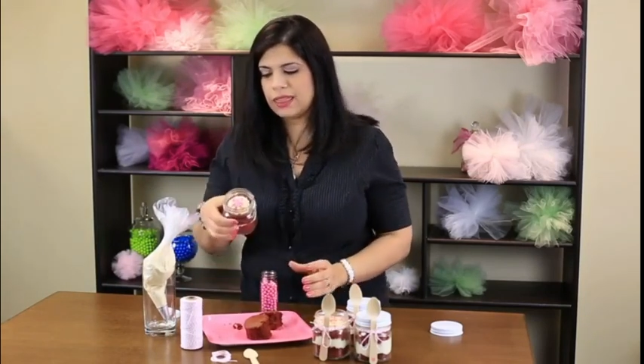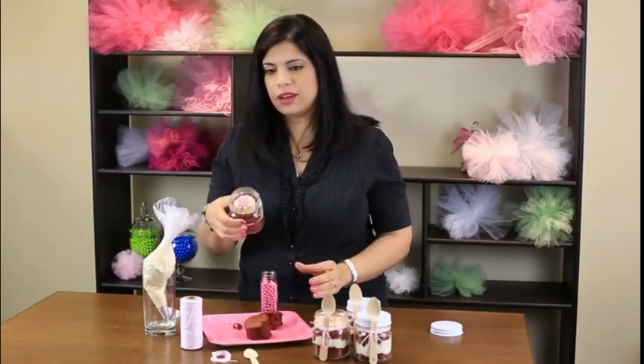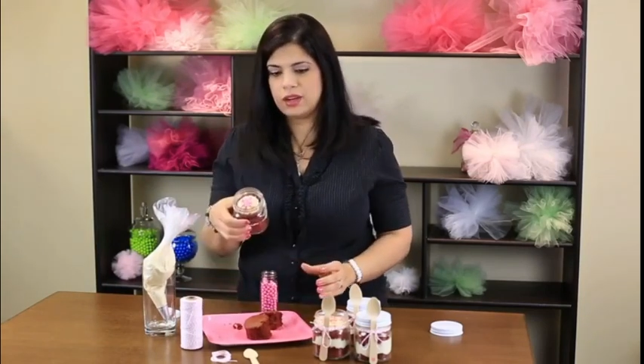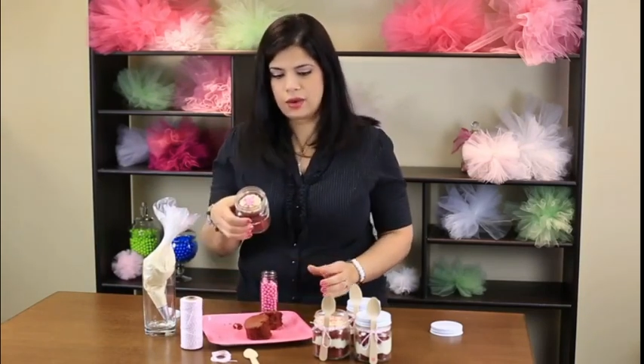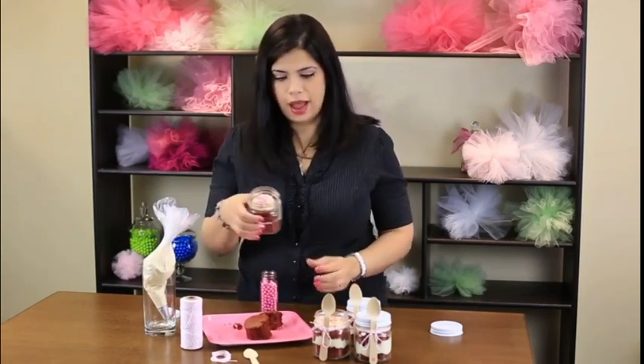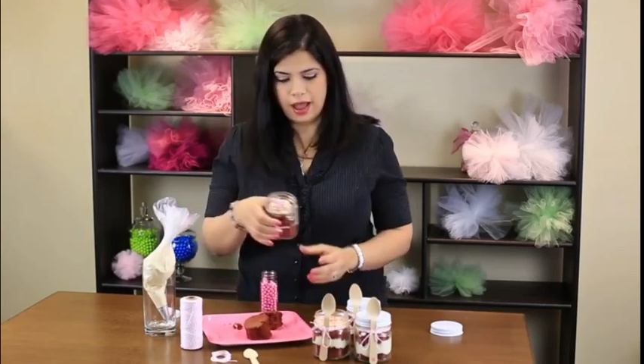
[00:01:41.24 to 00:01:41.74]
And
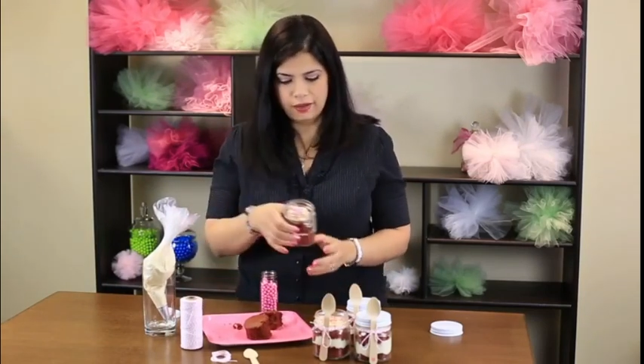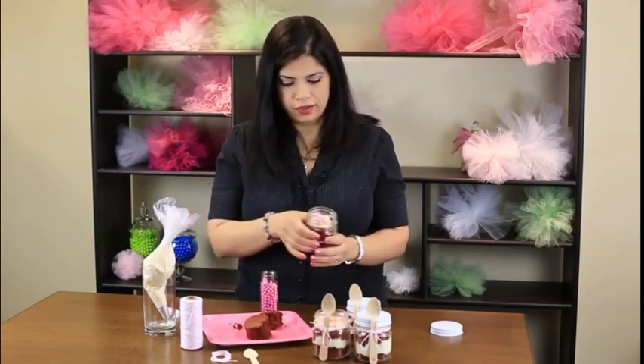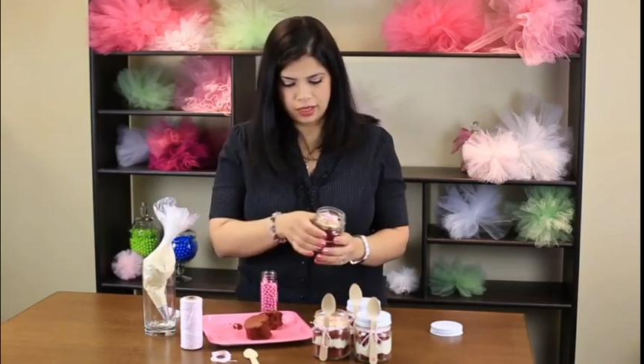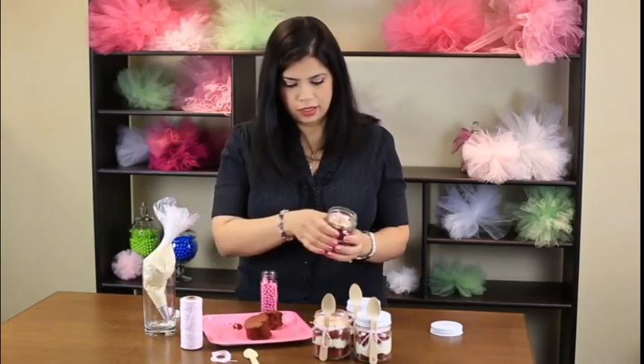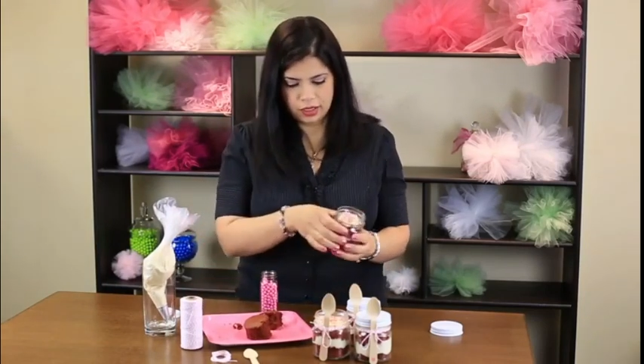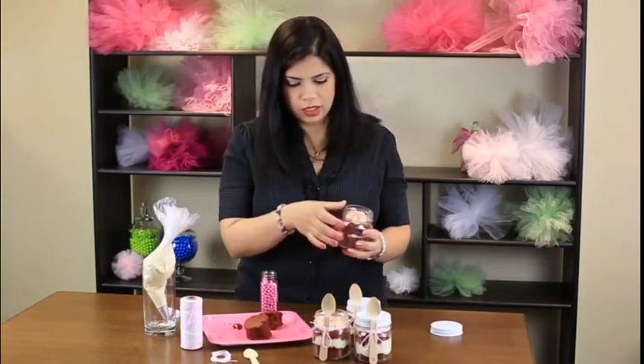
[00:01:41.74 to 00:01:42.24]
there you
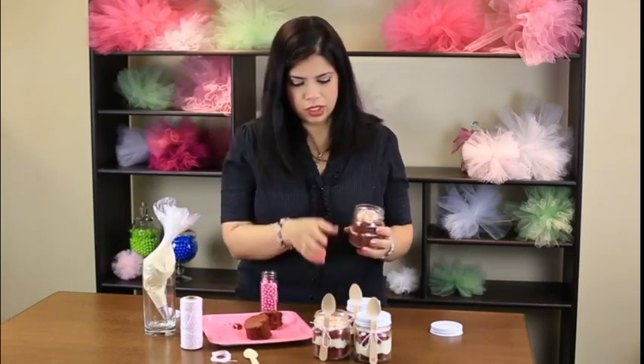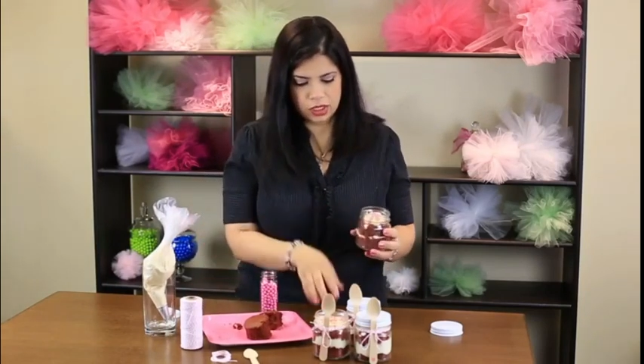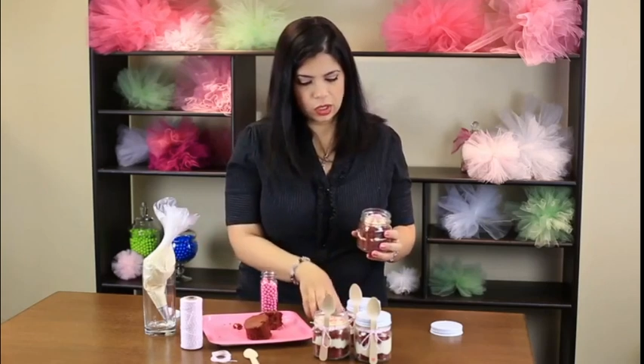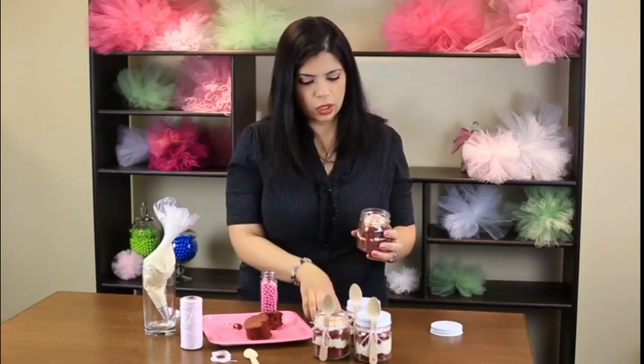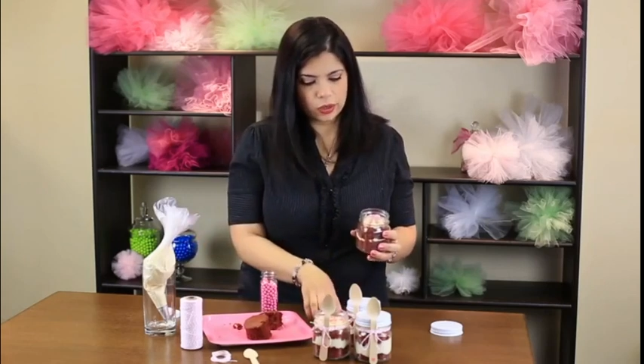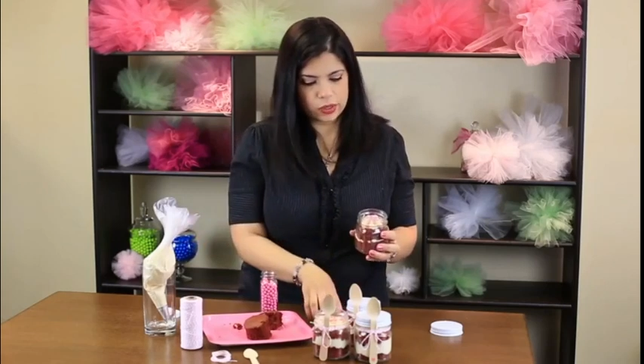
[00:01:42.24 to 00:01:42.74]
have it. You
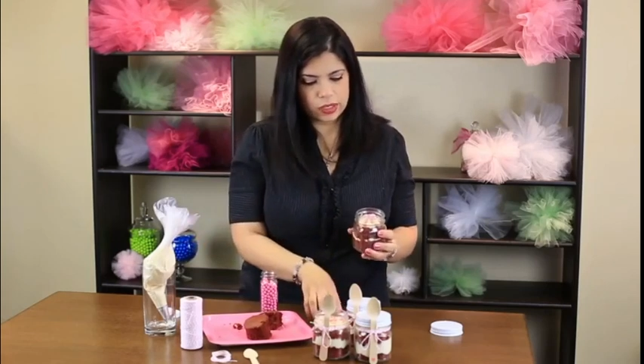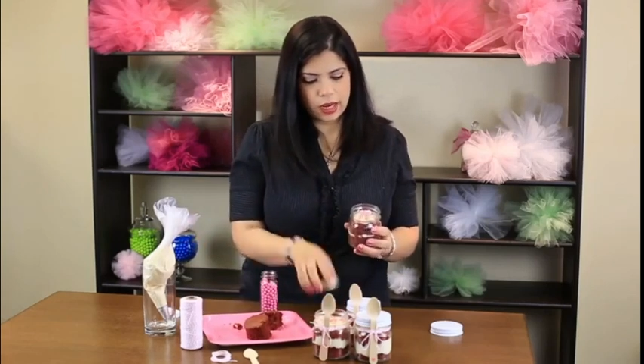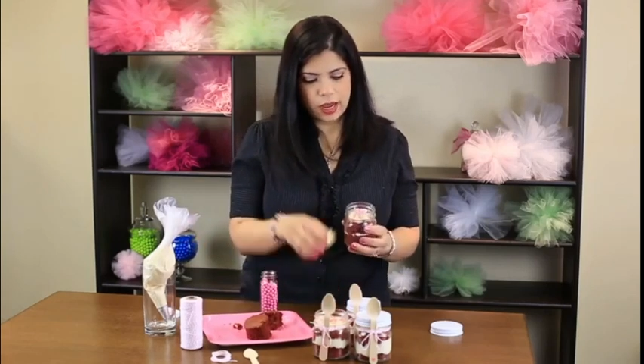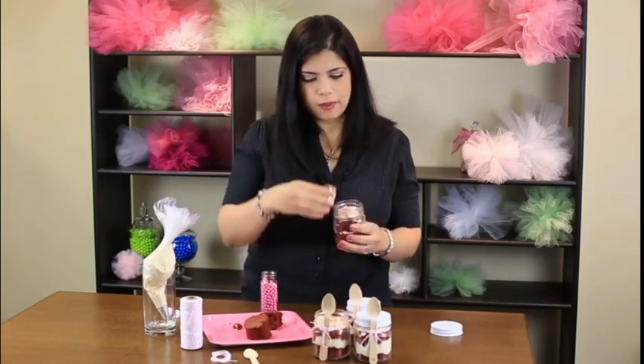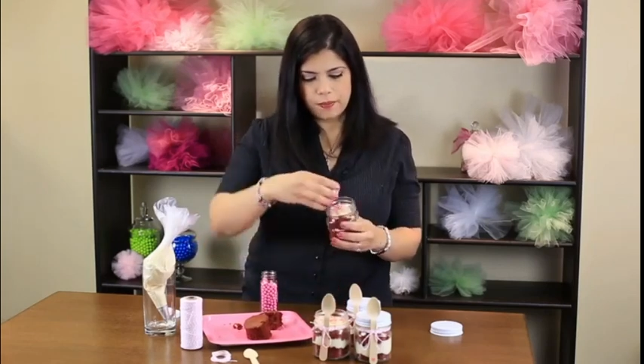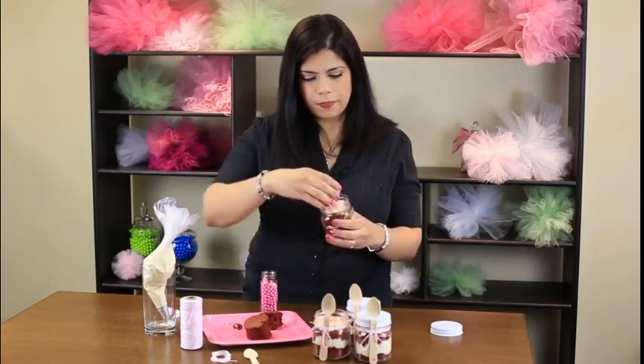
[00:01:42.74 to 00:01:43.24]
just close
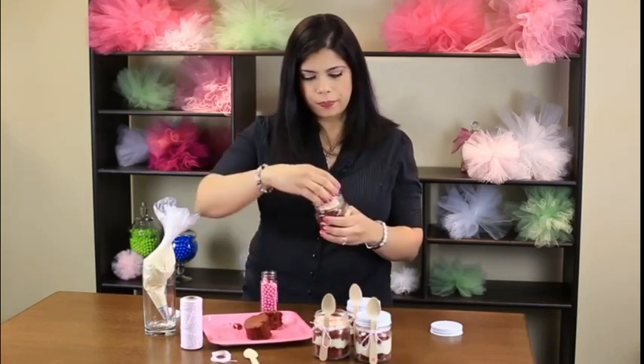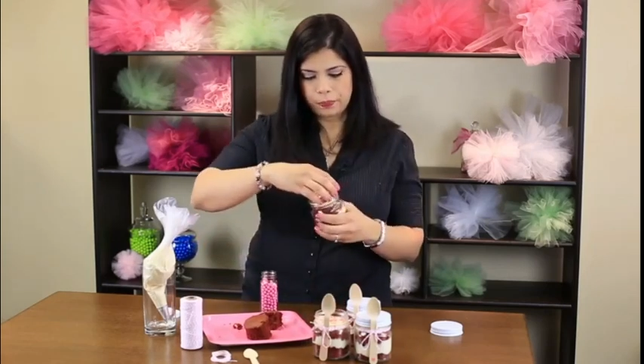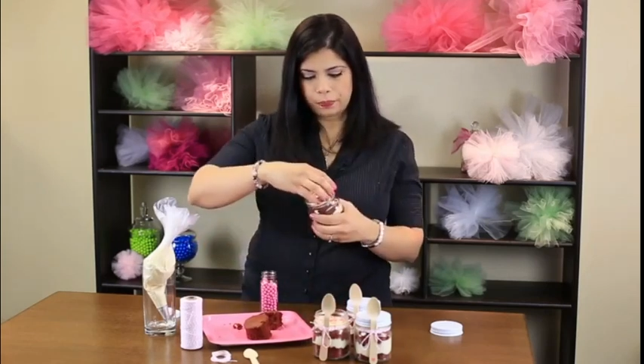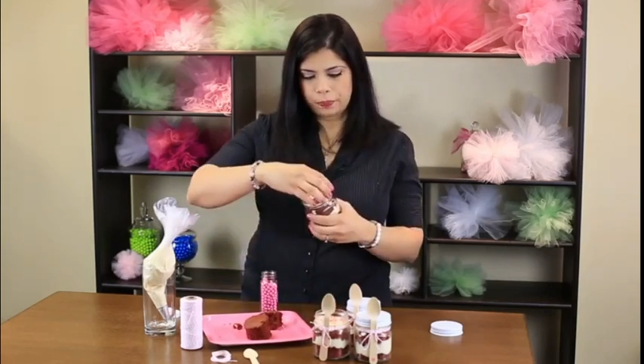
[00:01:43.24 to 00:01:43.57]
it up.